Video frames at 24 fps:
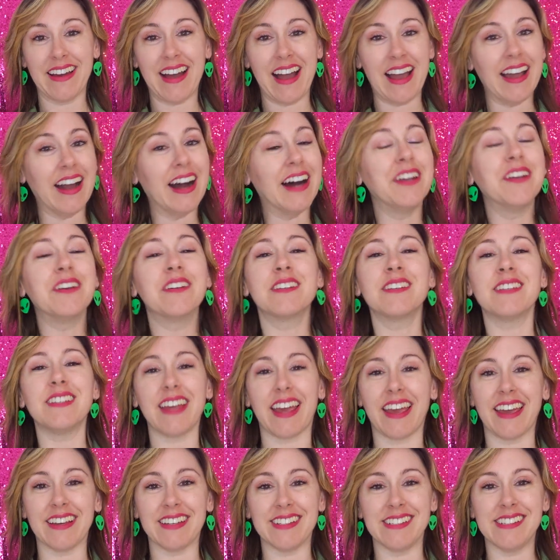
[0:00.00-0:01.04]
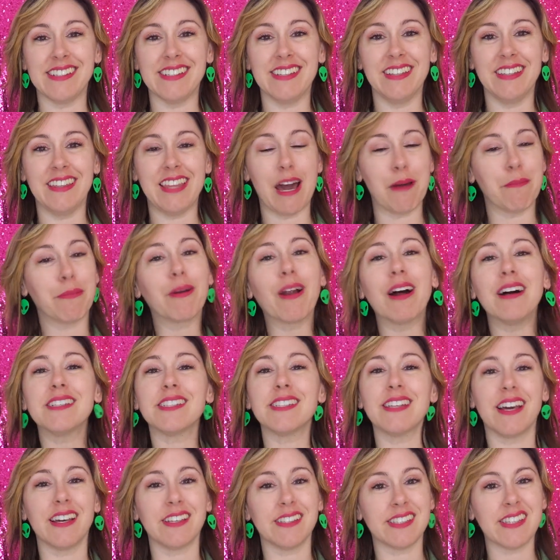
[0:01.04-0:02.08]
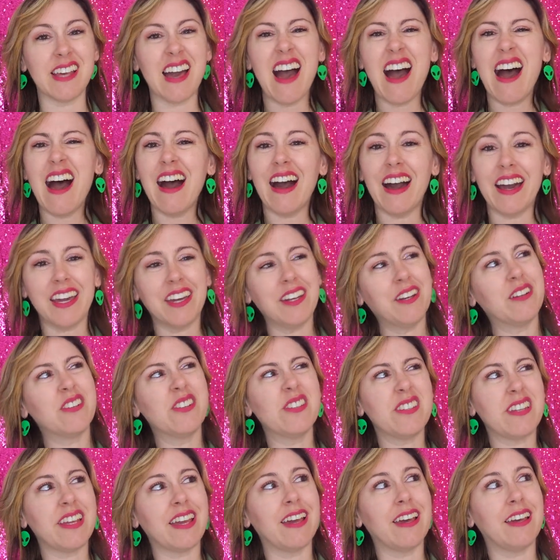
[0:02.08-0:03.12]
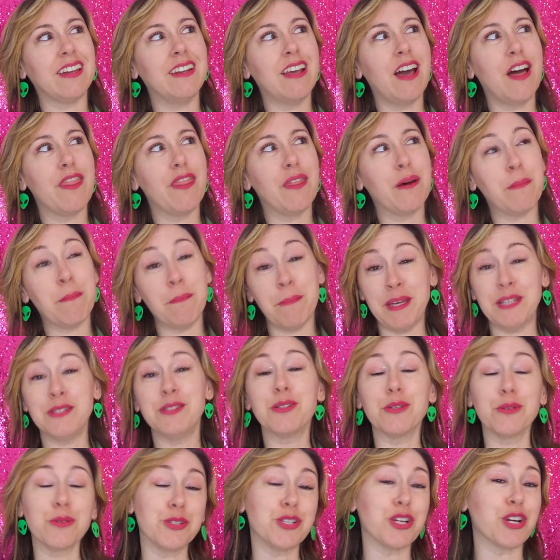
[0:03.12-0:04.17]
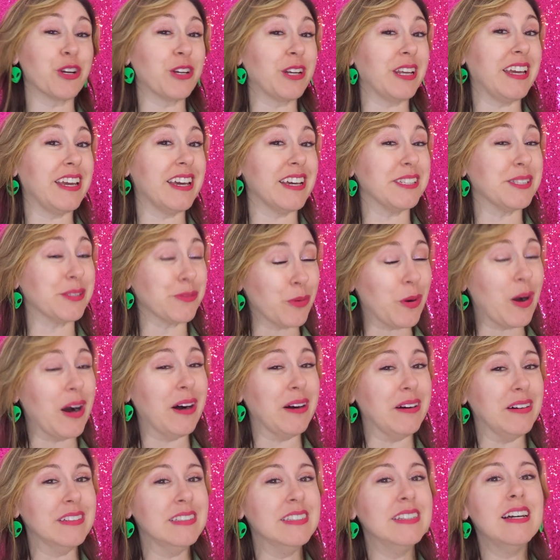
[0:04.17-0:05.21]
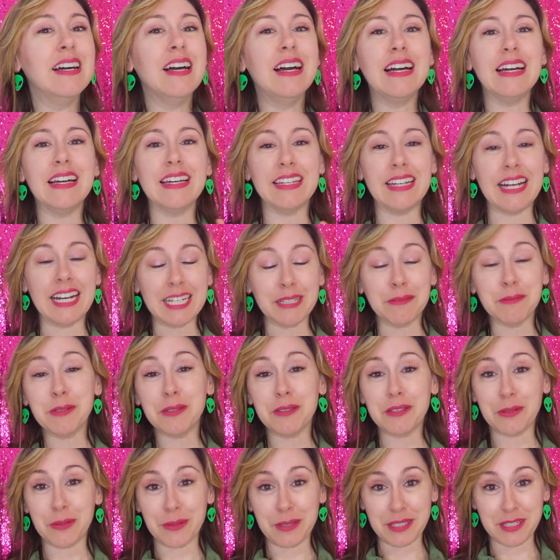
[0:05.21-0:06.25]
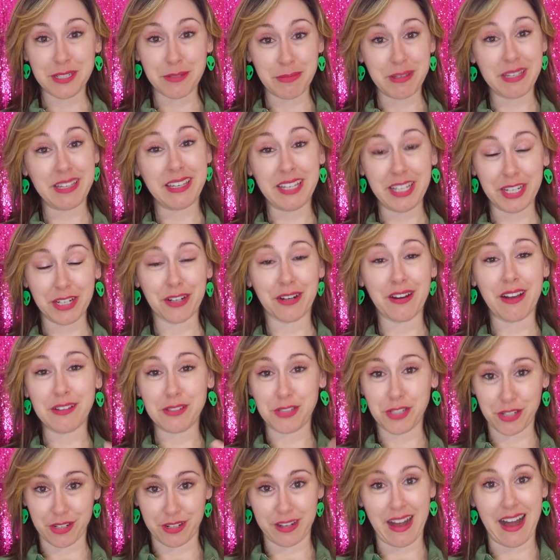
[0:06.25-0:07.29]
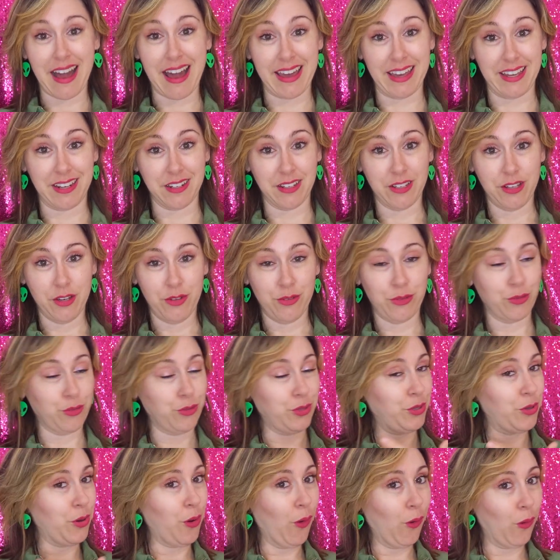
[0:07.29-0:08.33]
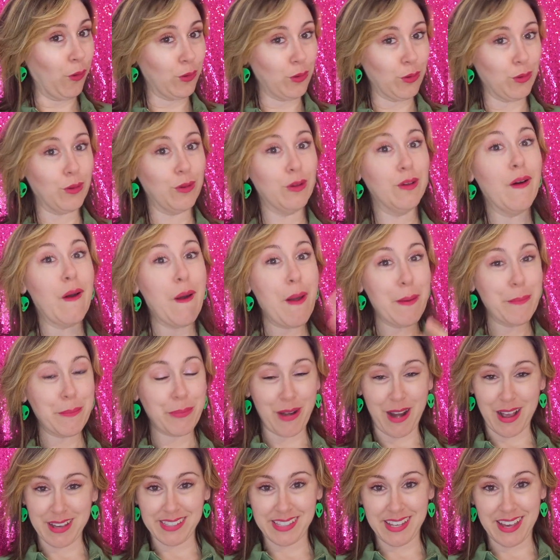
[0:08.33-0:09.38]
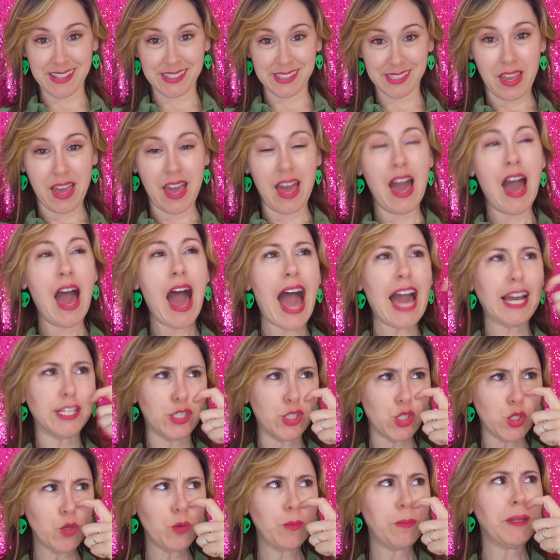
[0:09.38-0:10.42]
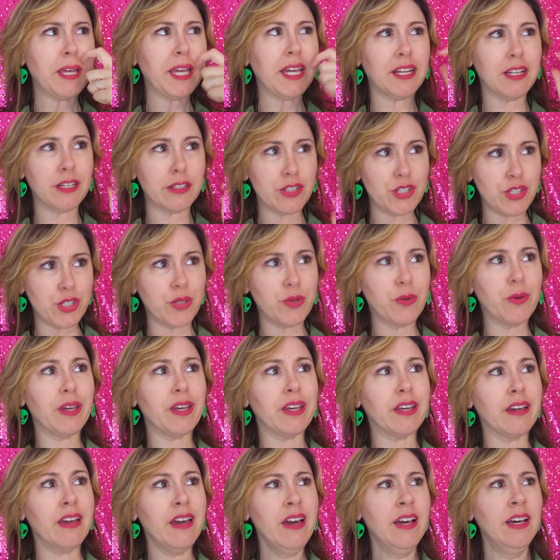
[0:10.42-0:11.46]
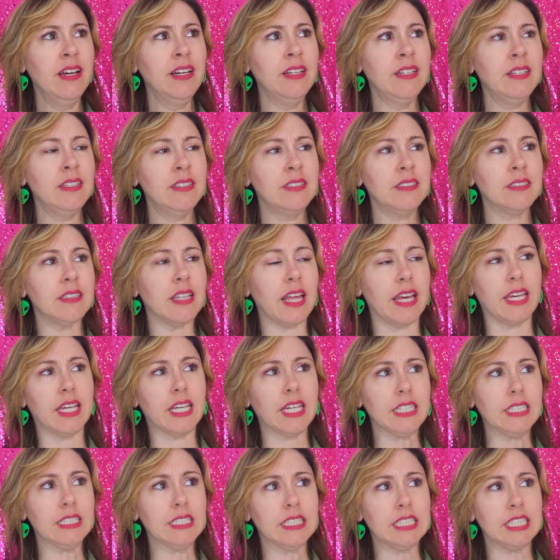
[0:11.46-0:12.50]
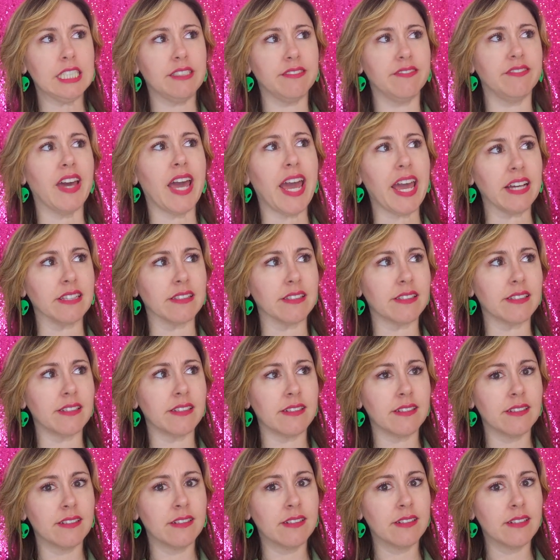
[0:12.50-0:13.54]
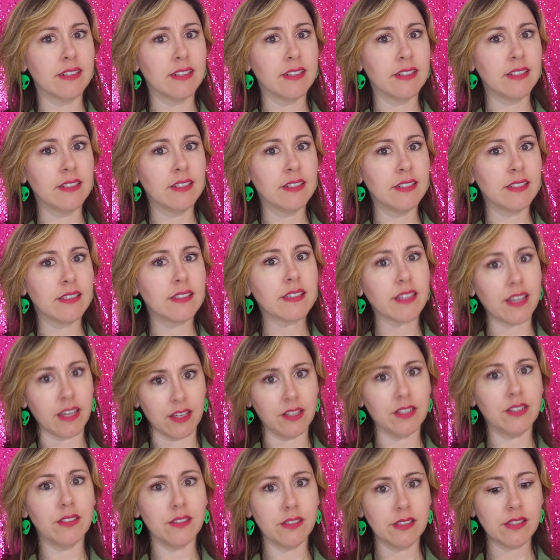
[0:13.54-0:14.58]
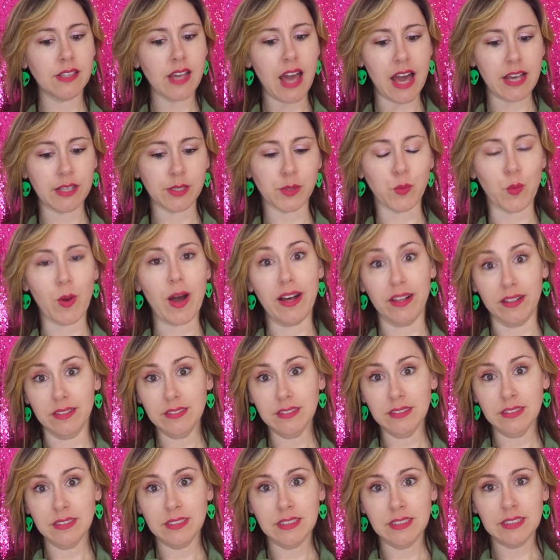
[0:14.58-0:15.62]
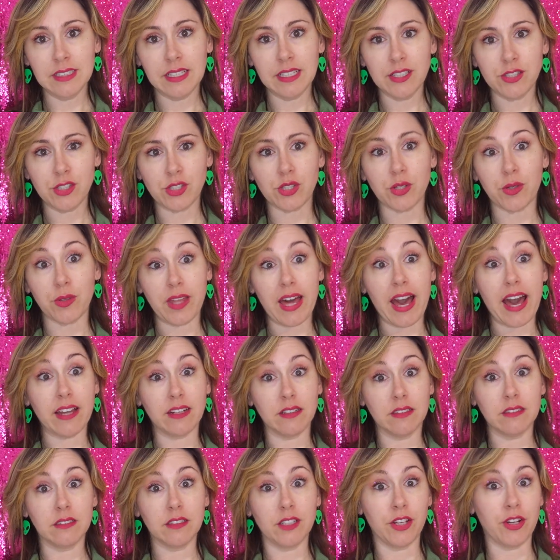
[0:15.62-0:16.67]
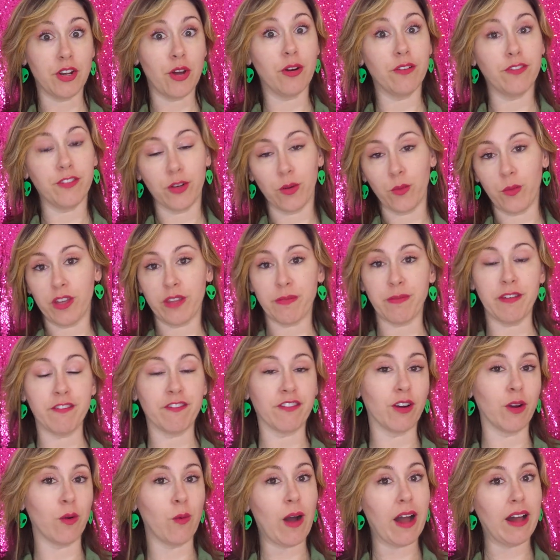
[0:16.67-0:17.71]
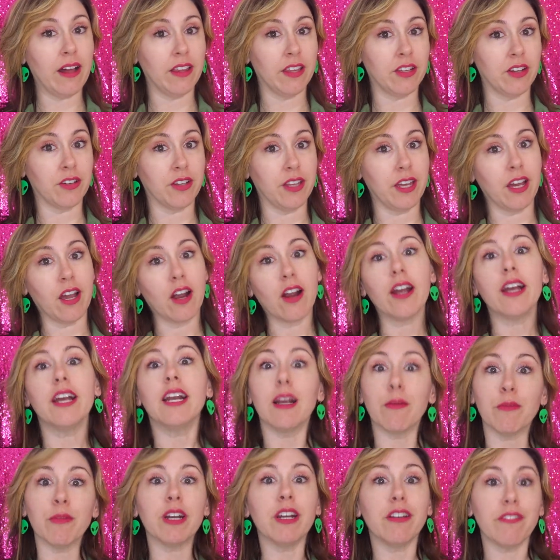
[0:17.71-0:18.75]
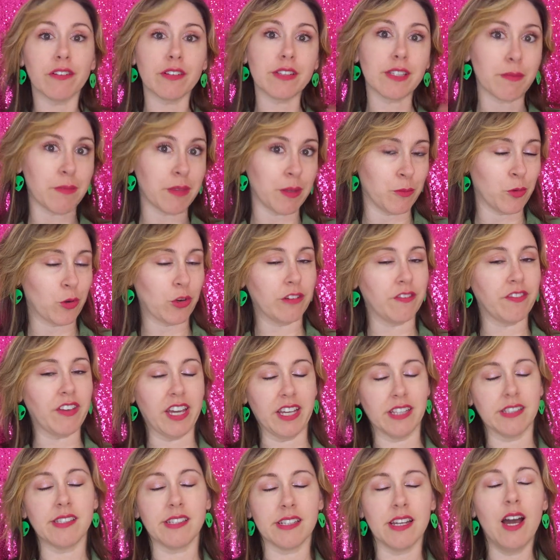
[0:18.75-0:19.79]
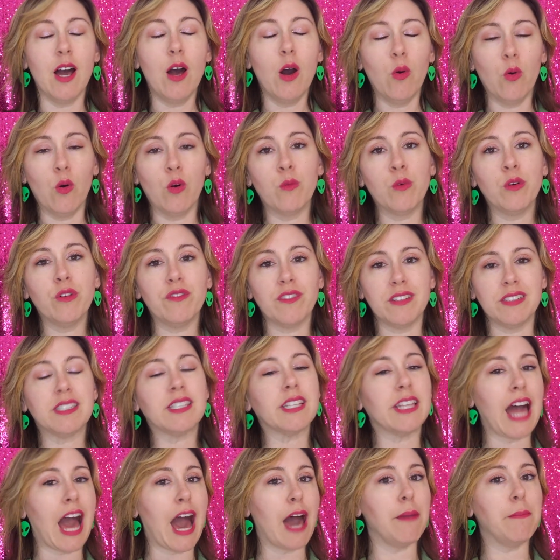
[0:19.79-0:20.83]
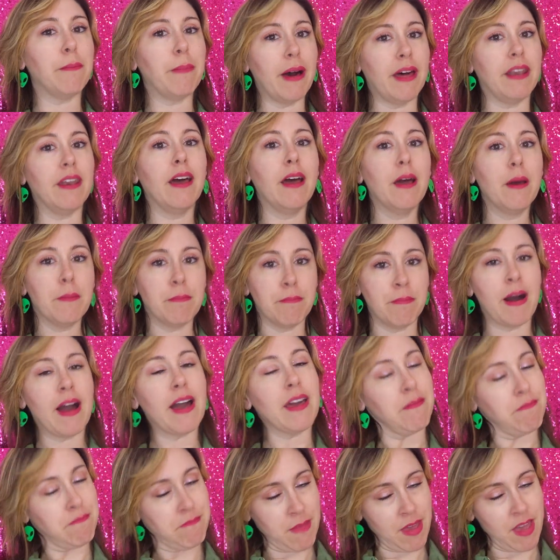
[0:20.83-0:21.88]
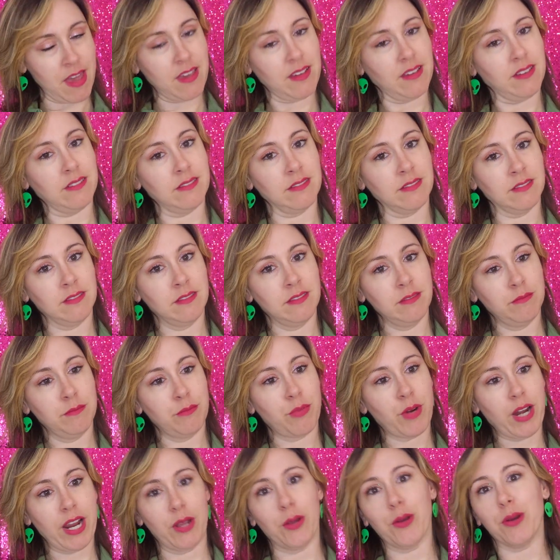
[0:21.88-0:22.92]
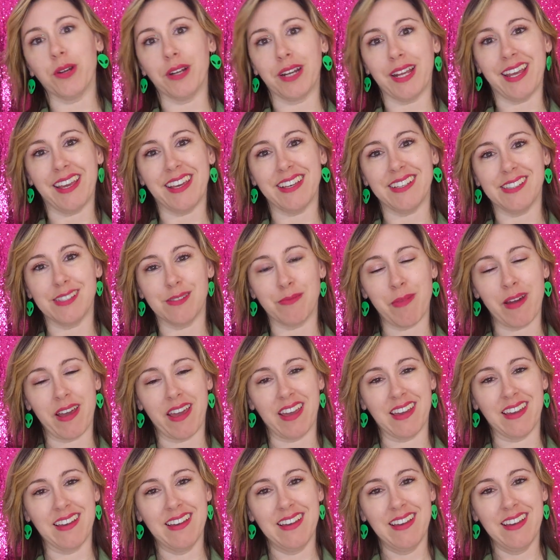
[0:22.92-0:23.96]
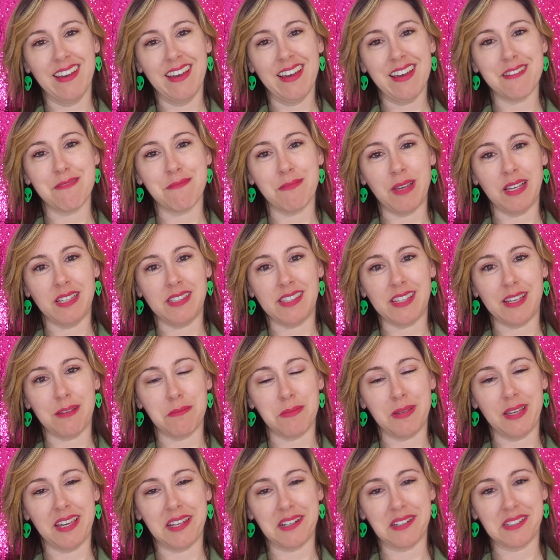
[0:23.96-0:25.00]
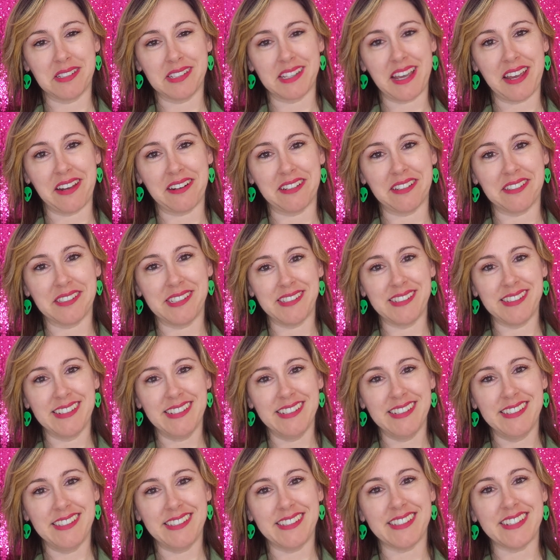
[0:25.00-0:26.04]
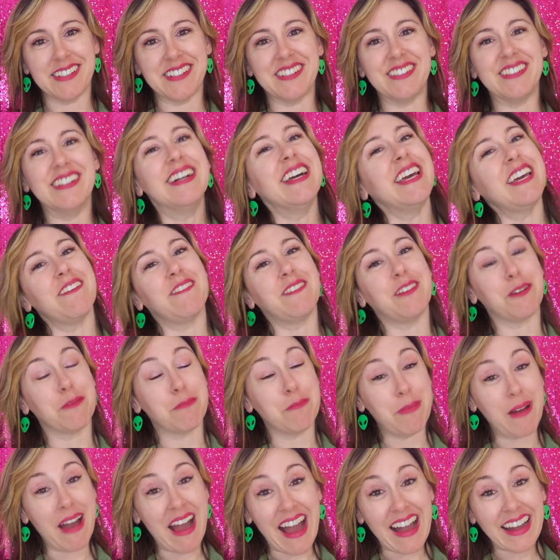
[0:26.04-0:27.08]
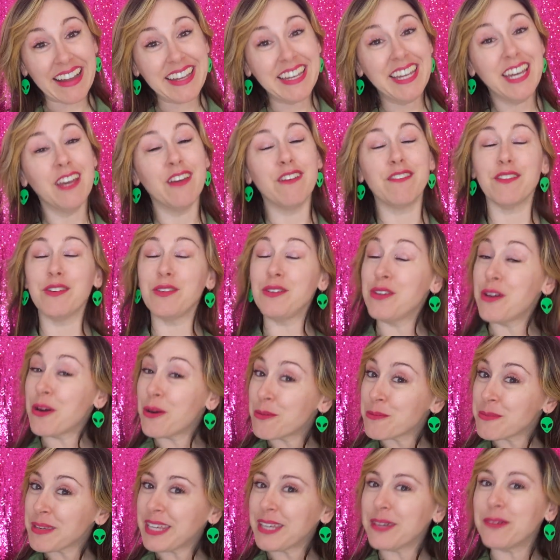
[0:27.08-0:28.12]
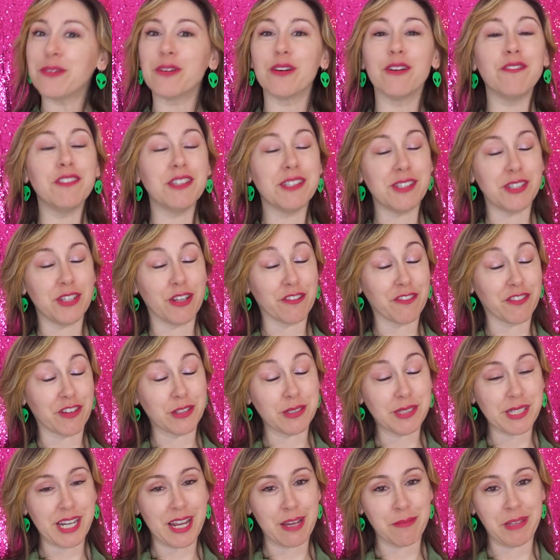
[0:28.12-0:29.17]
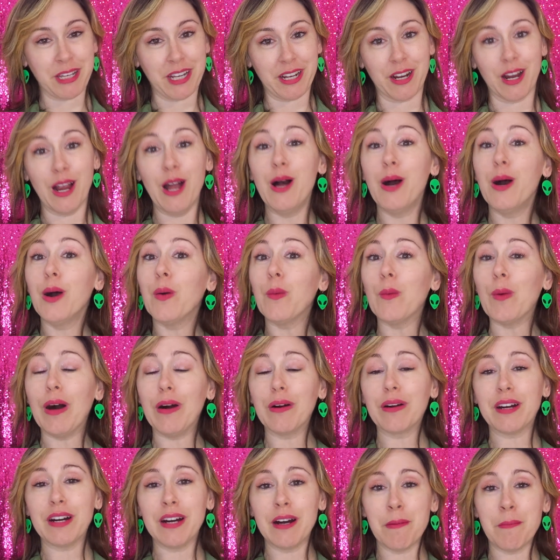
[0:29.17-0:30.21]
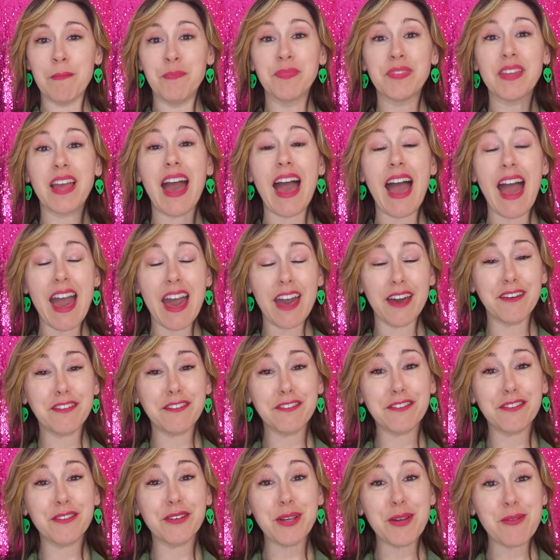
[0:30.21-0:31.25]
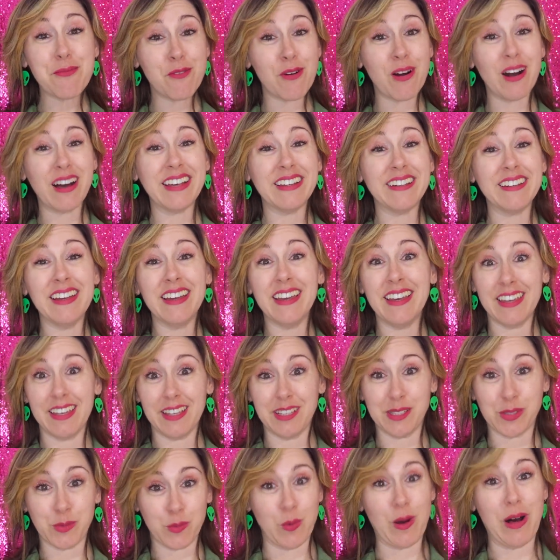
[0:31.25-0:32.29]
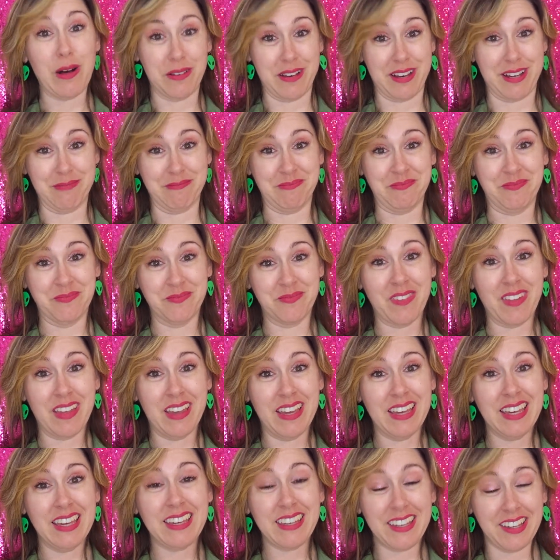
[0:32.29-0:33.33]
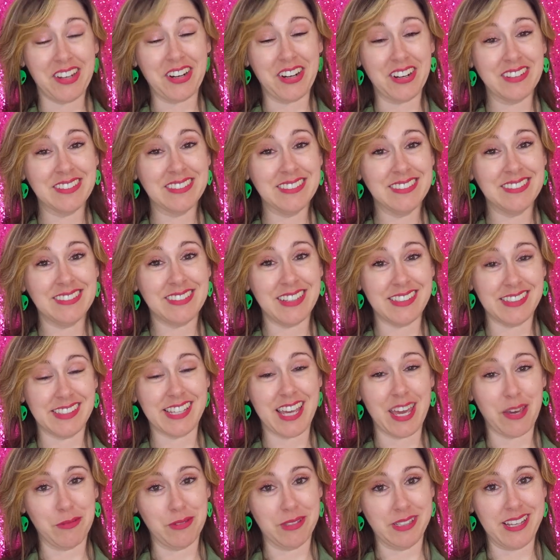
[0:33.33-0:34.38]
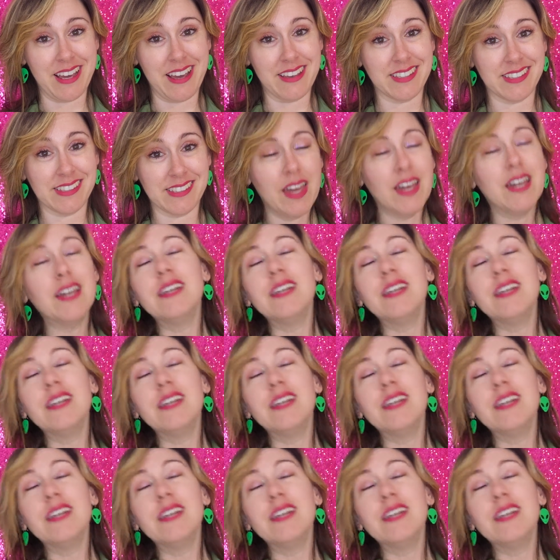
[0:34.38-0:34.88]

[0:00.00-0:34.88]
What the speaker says: I understand that process. I understand the mental journey as well. And I'm going to be here as your guide through the whole process. I do plan on doing like advanced skills as well. So that, you know, if you're with me for a while and you're like, all right, I'm ready for something more advanced, we'll move into that. But my main priority is my amazing beginner skaters. So if you're back, if you know me, or if this is your first time here, welcome. Everyone is welcome here at Skate with Tess.